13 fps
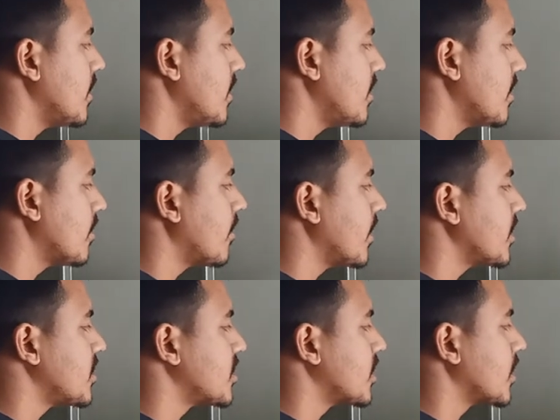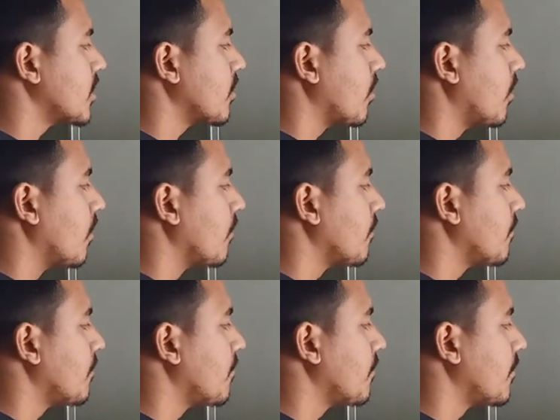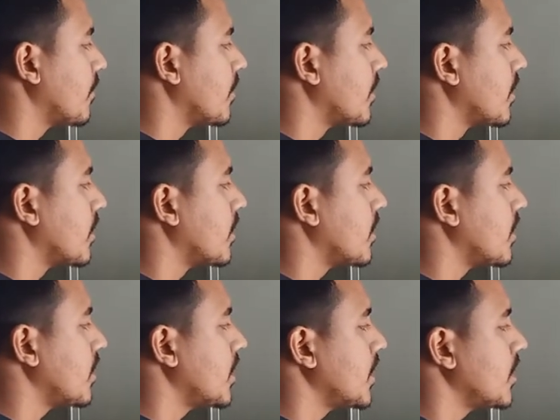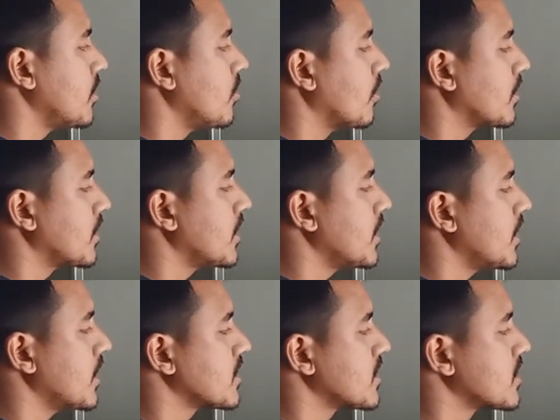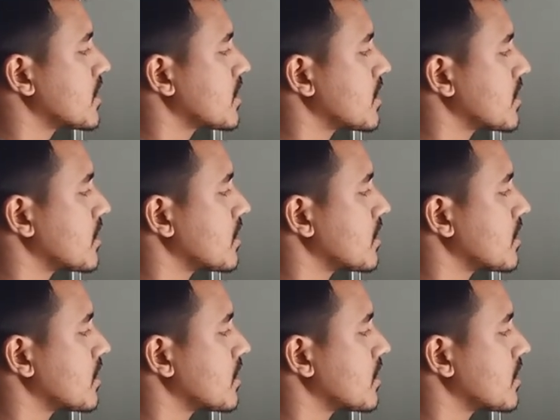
integration of E dot ds.